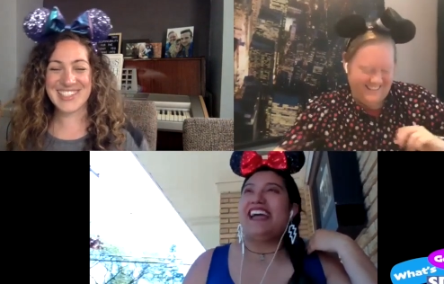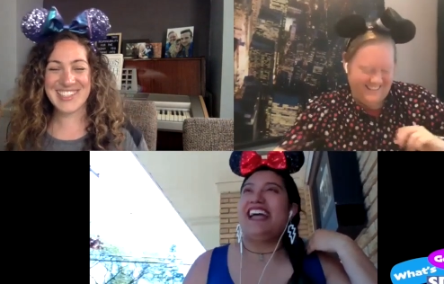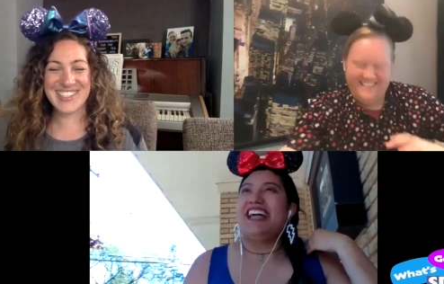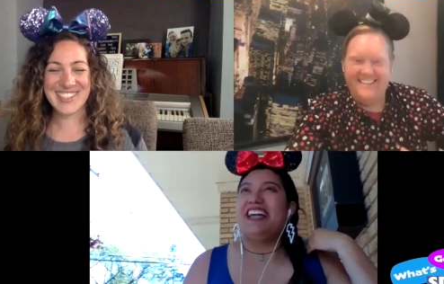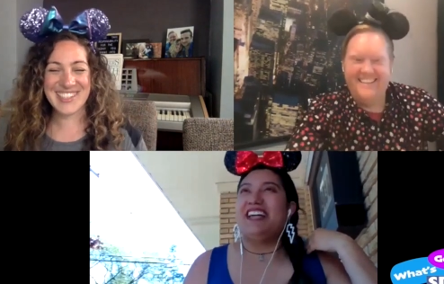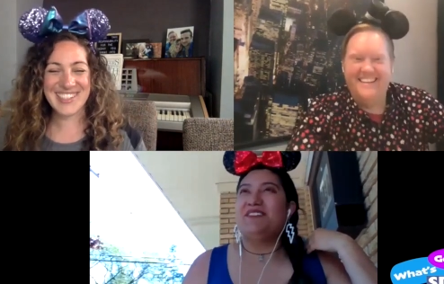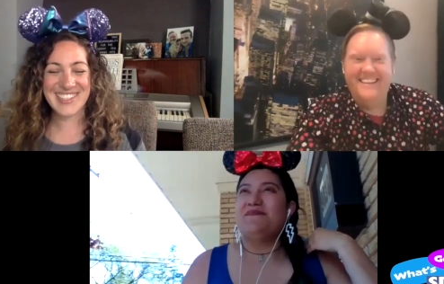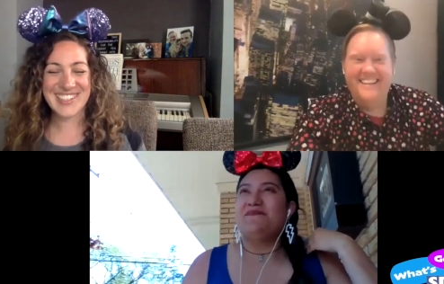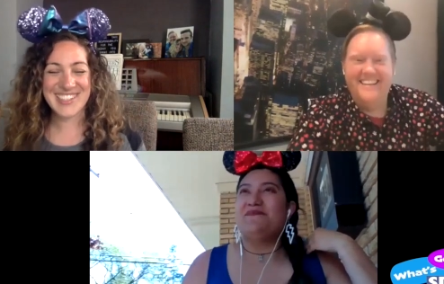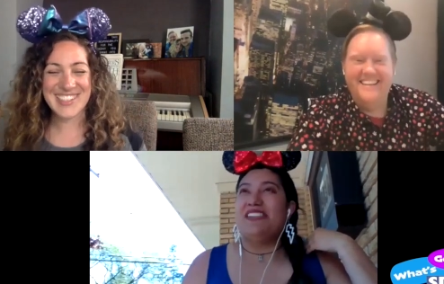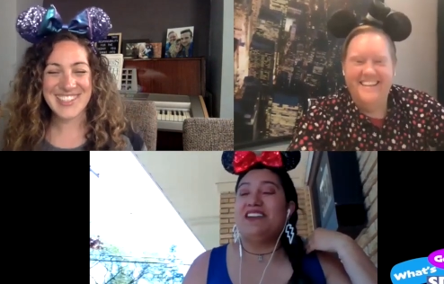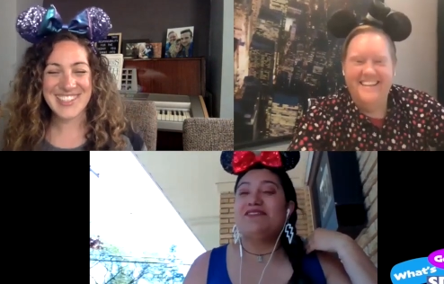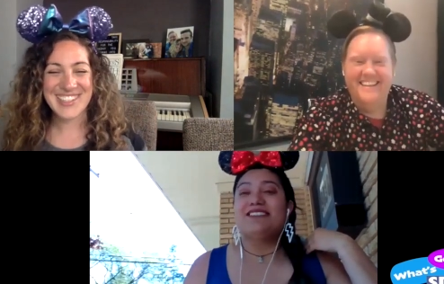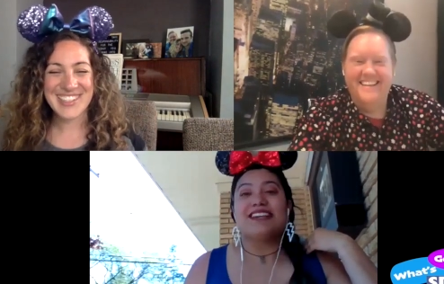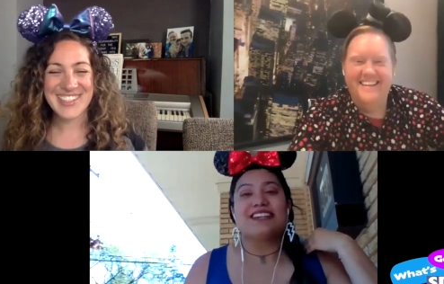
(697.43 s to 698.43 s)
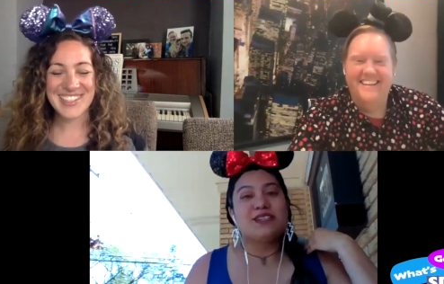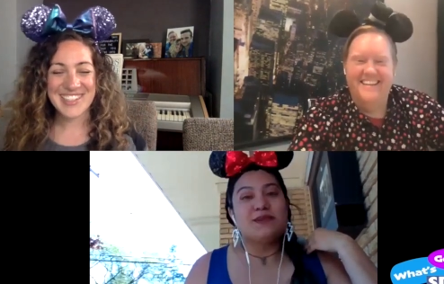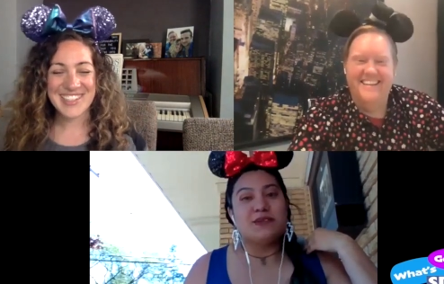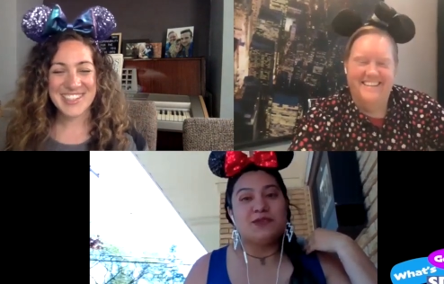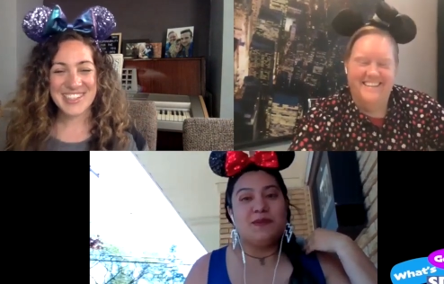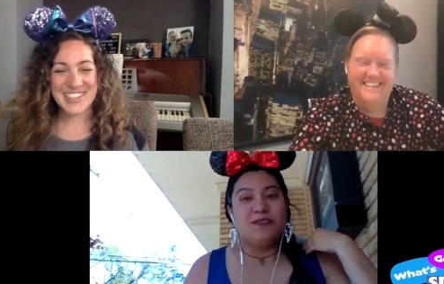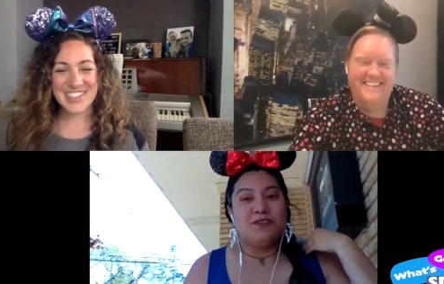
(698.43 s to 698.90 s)
Speaker 1: Um, it was actually supposed to
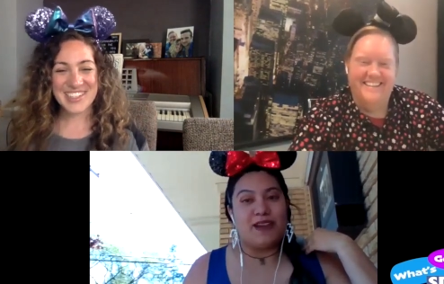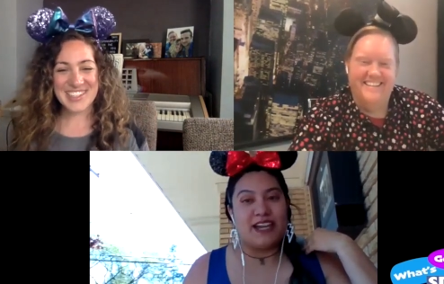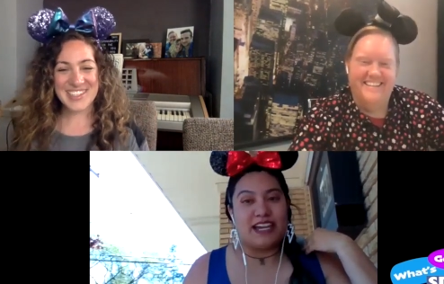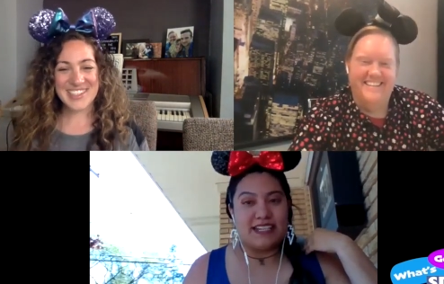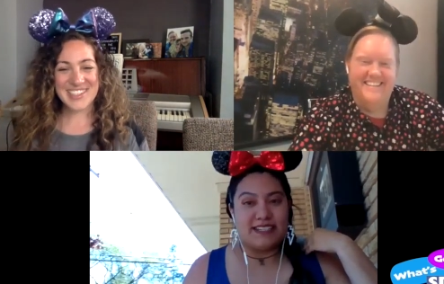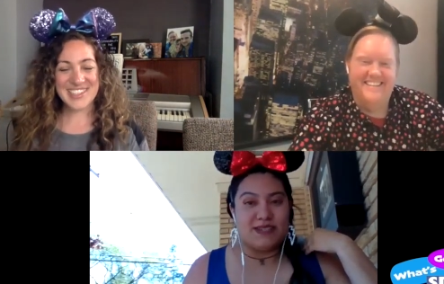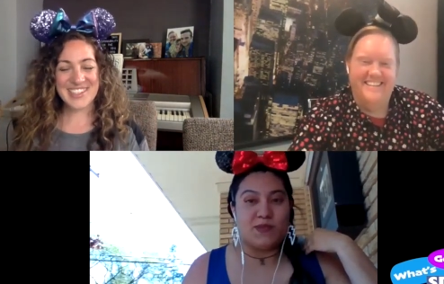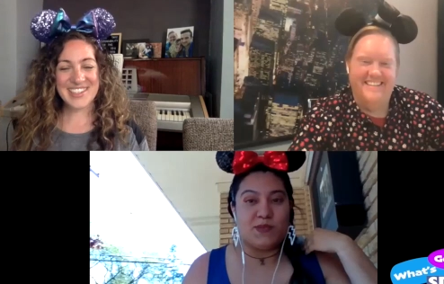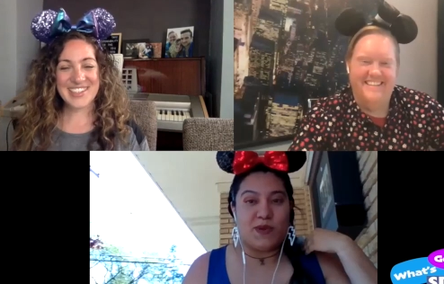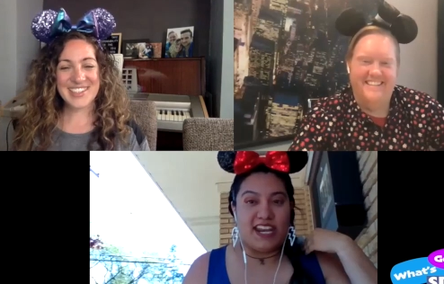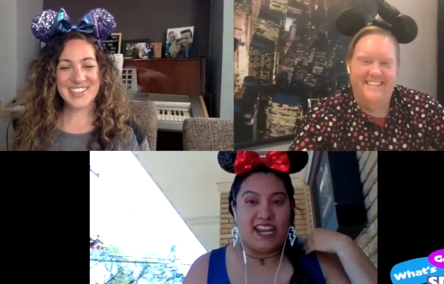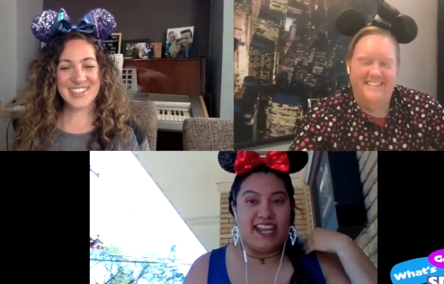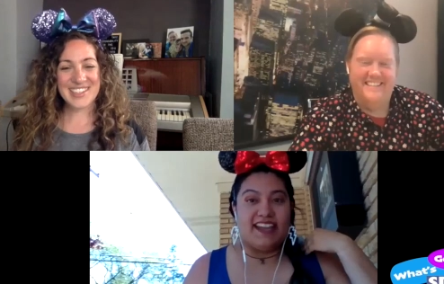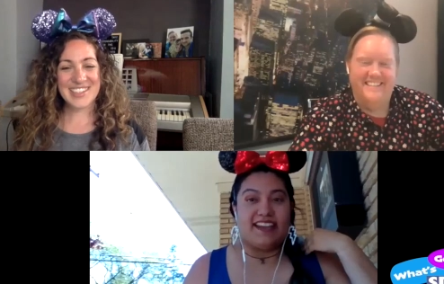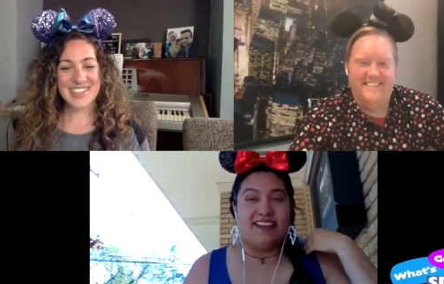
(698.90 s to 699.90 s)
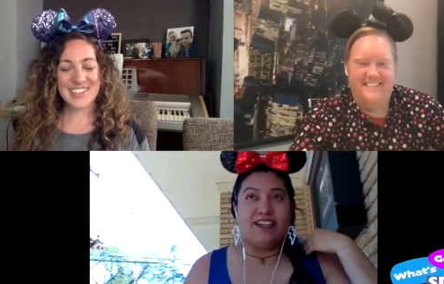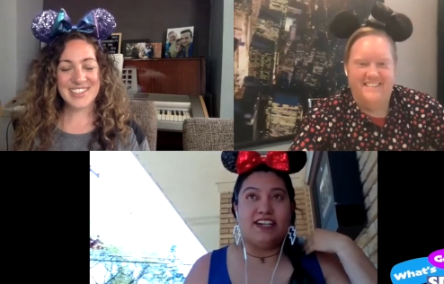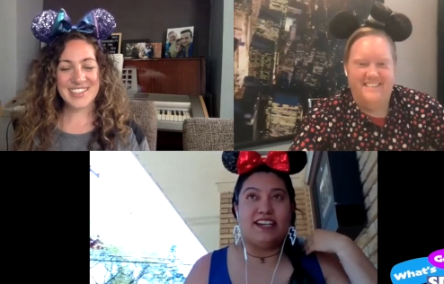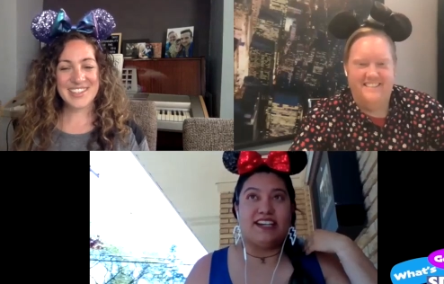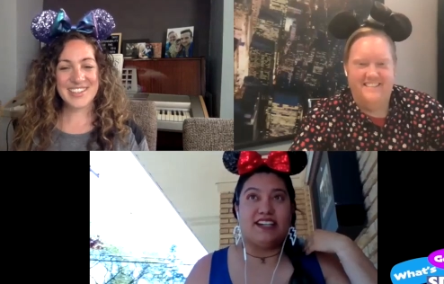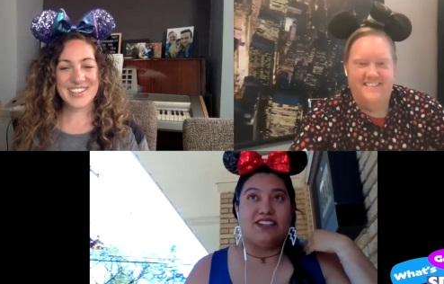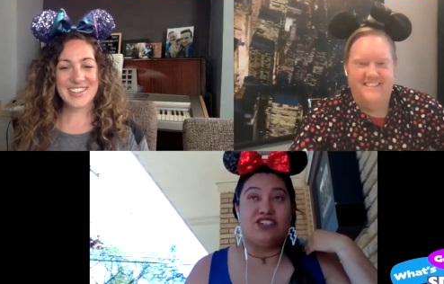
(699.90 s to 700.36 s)
be for my cousin's wedding.
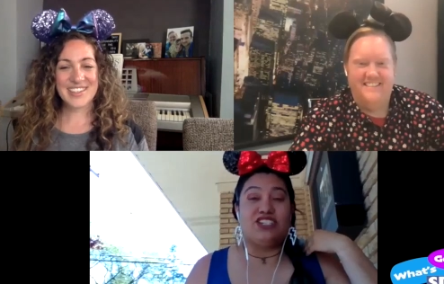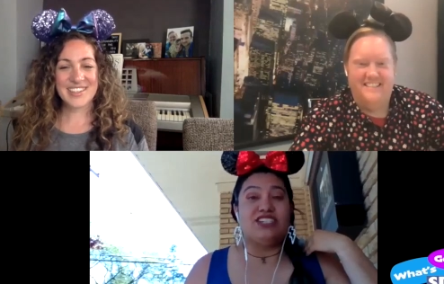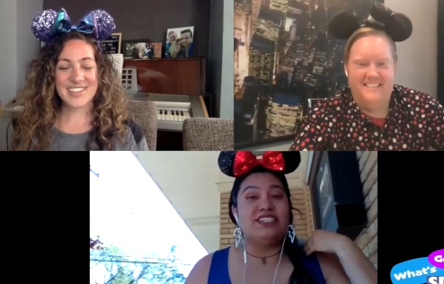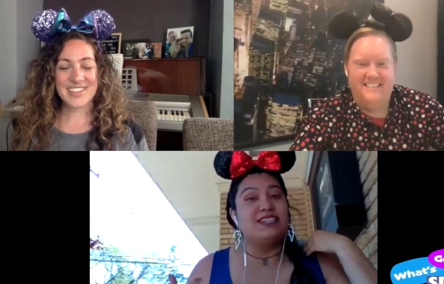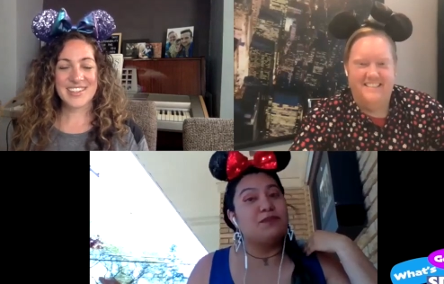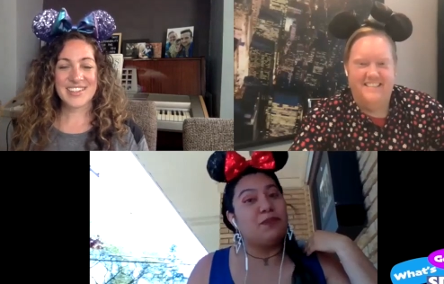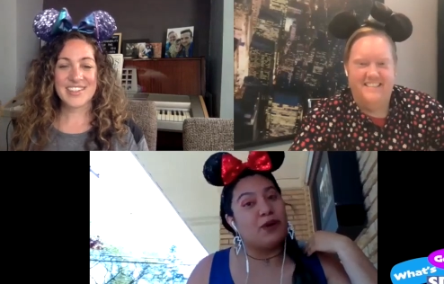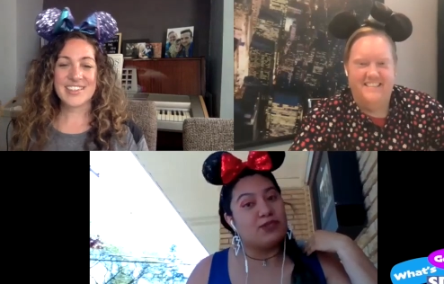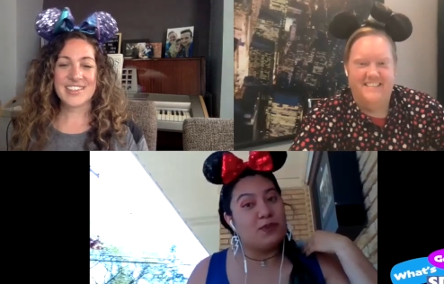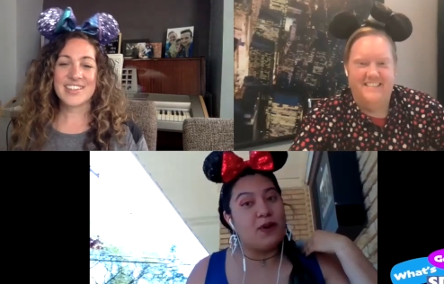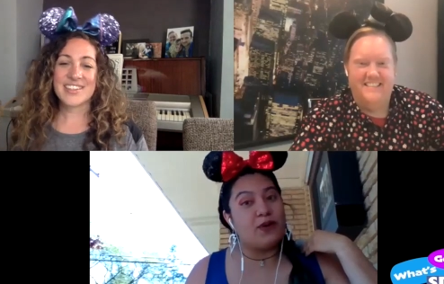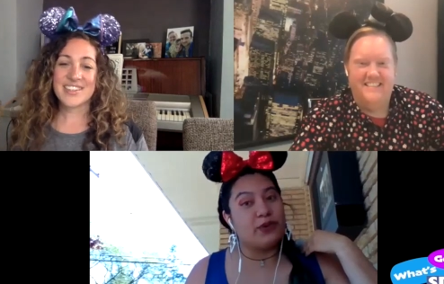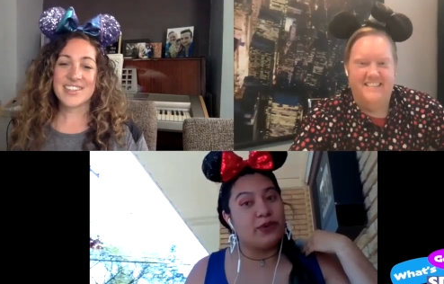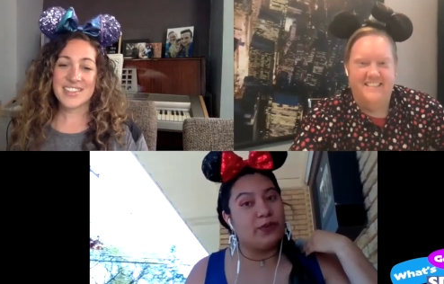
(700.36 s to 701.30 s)
Uh, she did postpone her